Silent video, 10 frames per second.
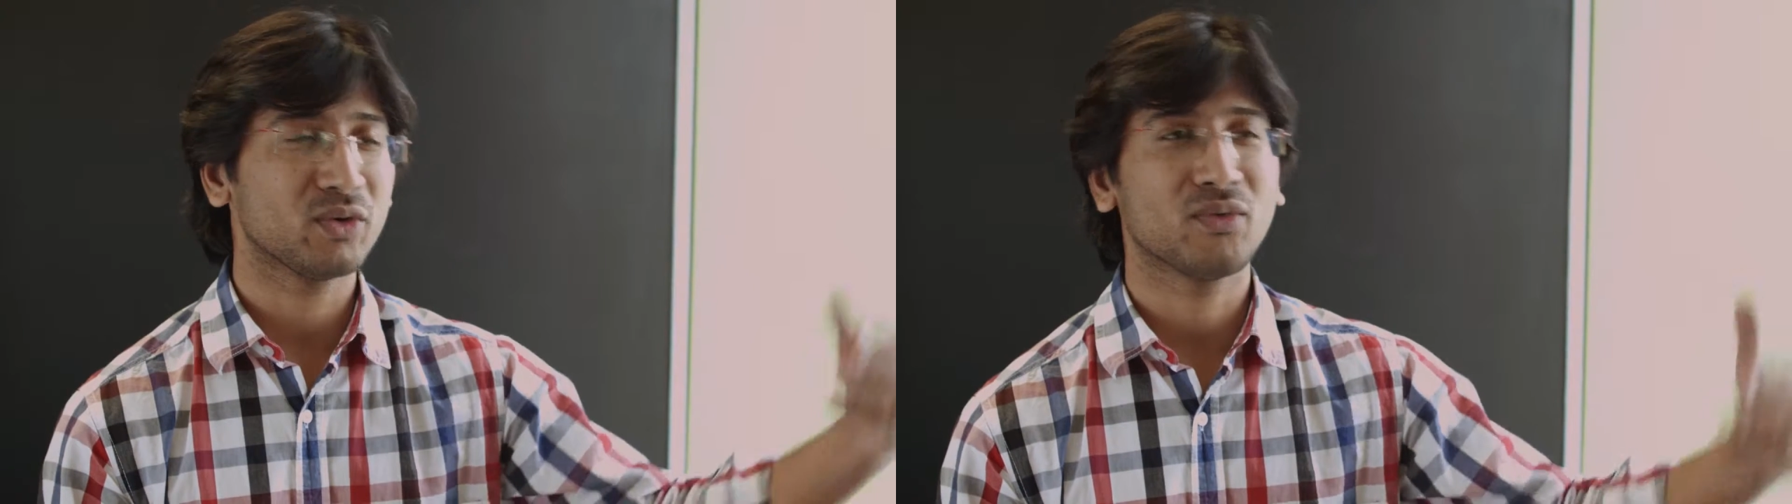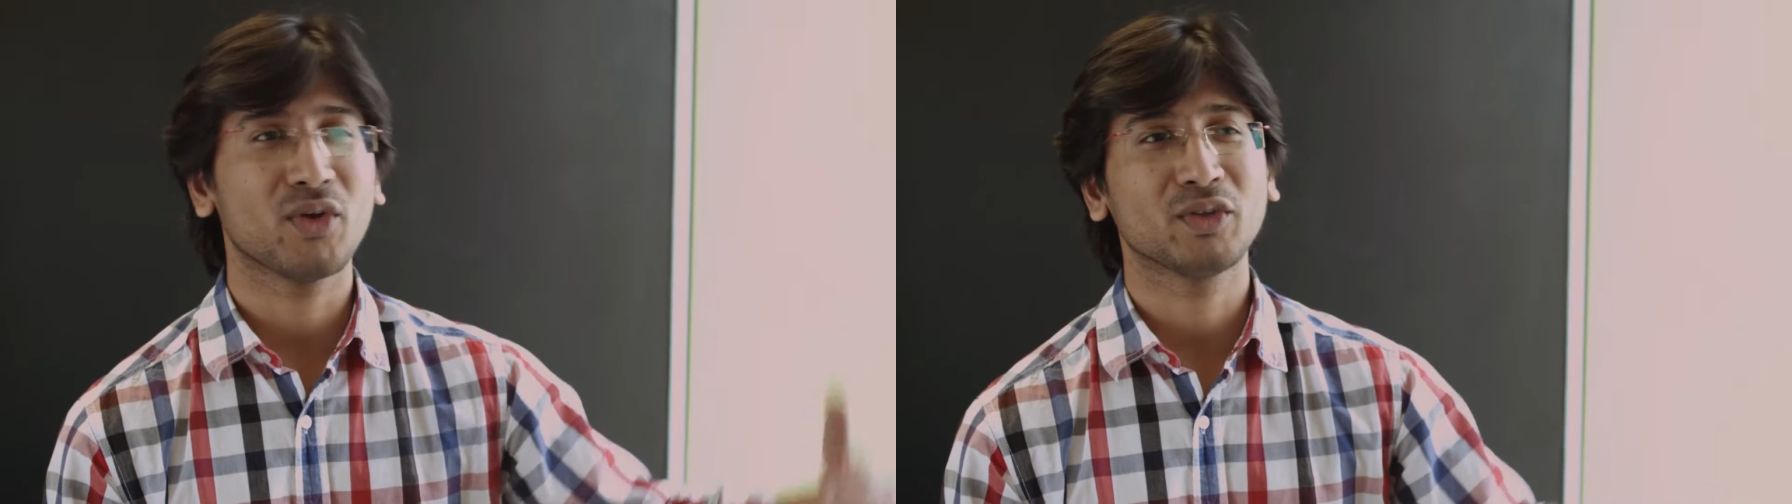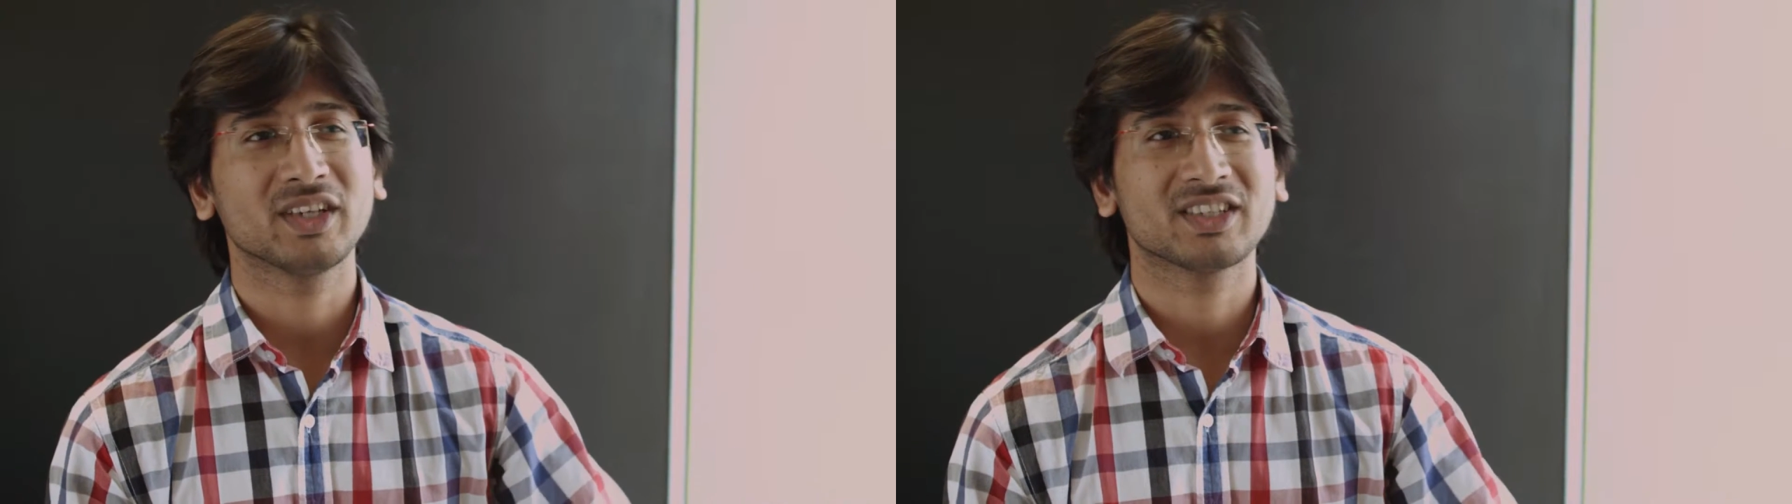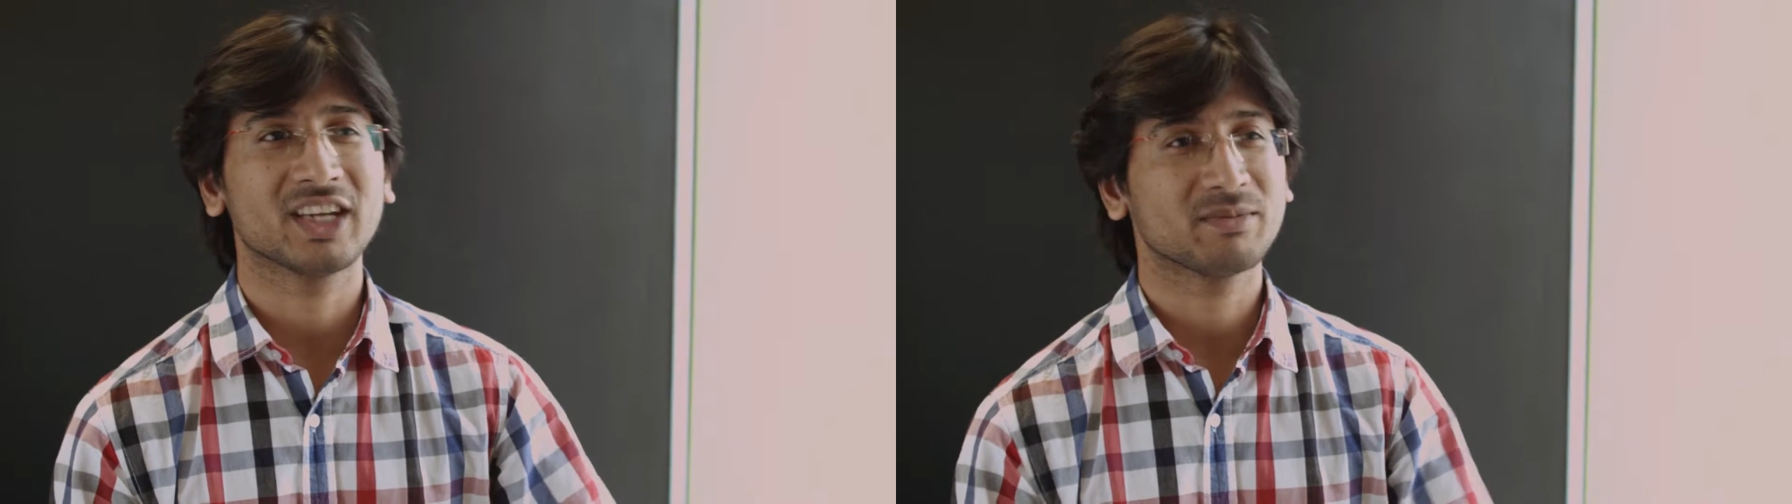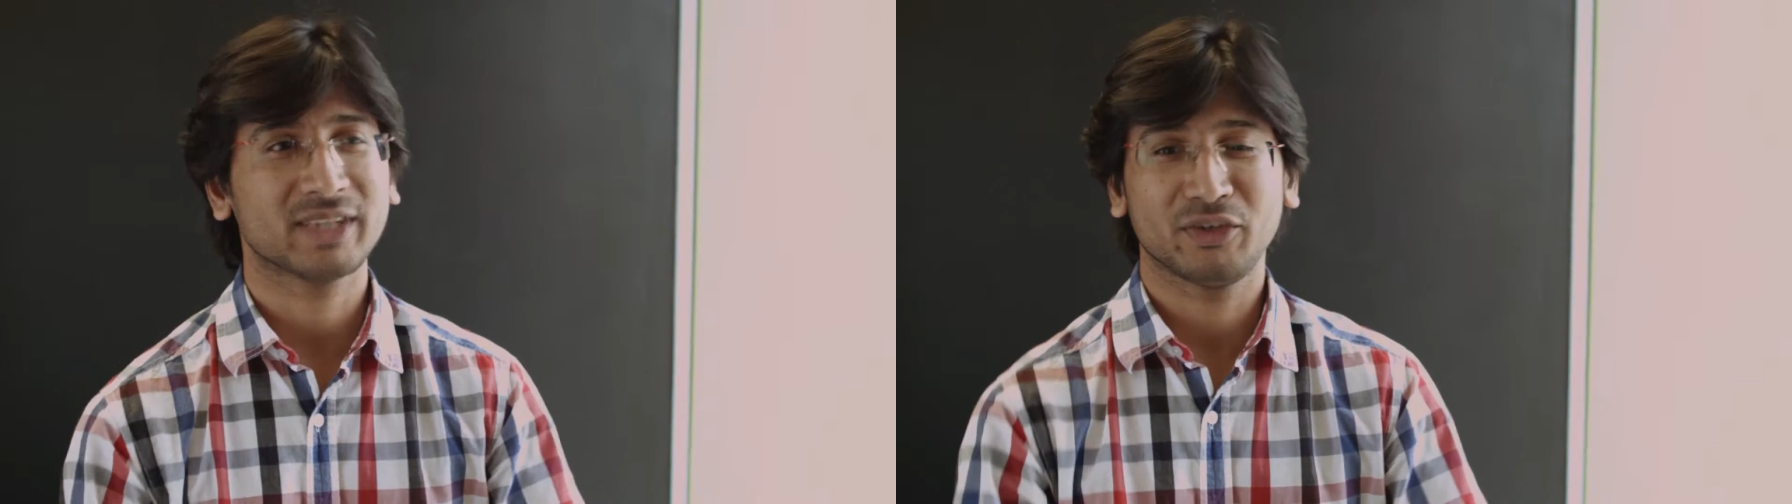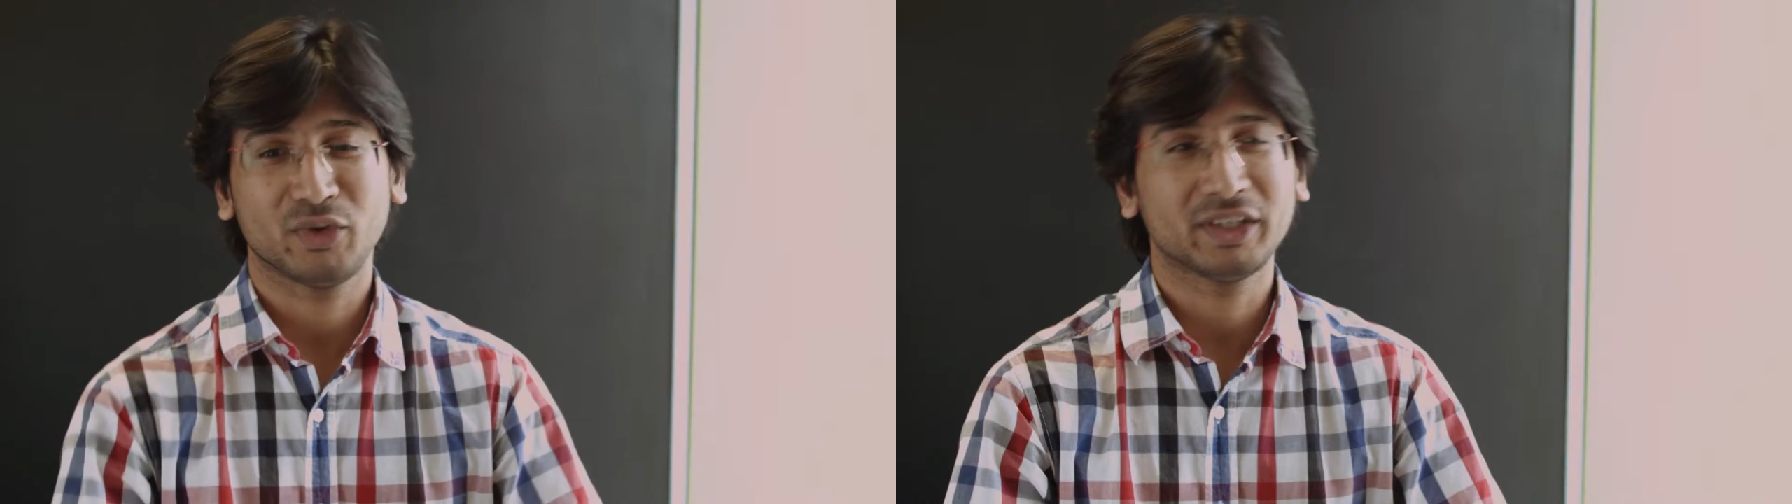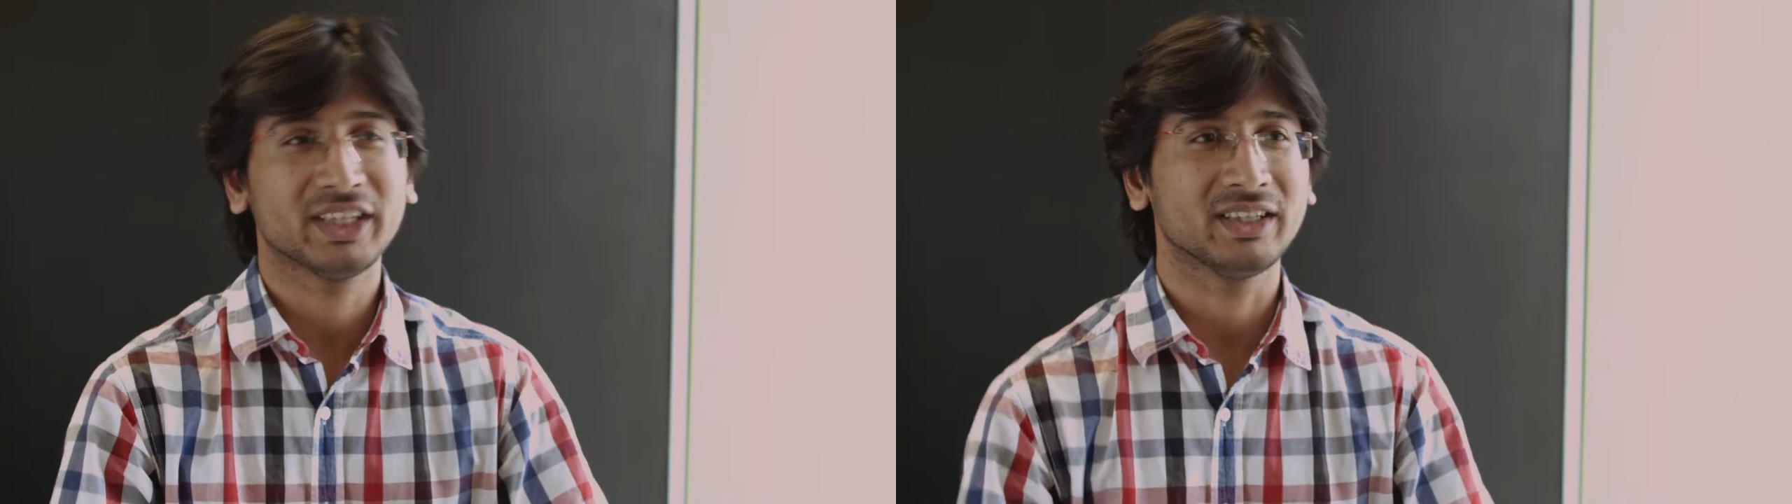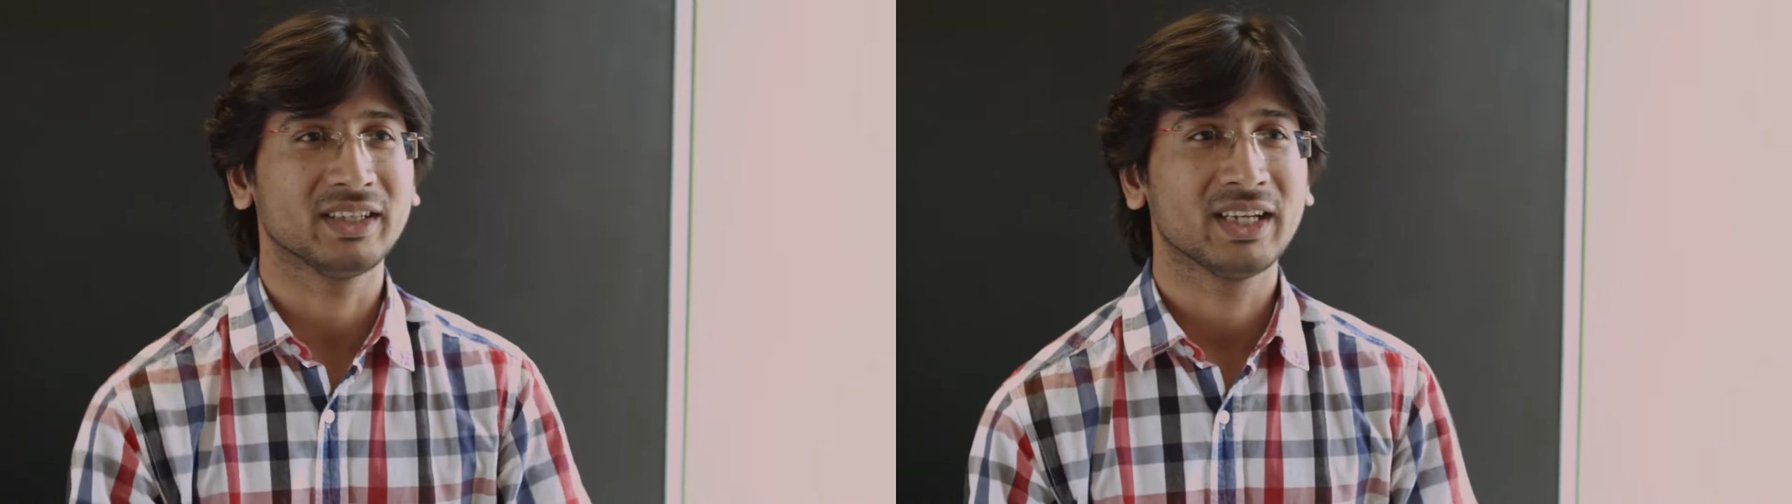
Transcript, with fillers: to follow the steps and you are done.